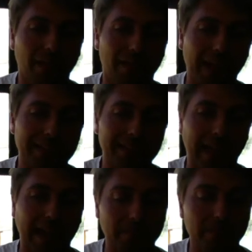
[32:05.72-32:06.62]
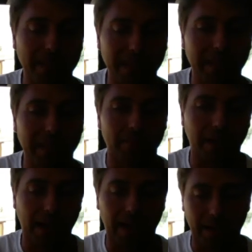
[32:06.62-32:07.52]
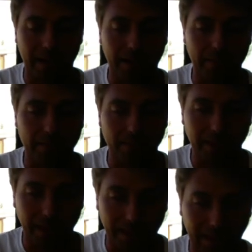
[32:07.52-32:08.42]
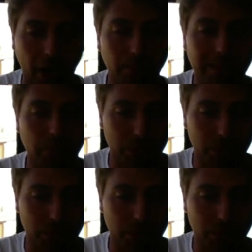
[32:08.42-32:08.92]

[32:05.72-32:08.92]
that aluminium helmet or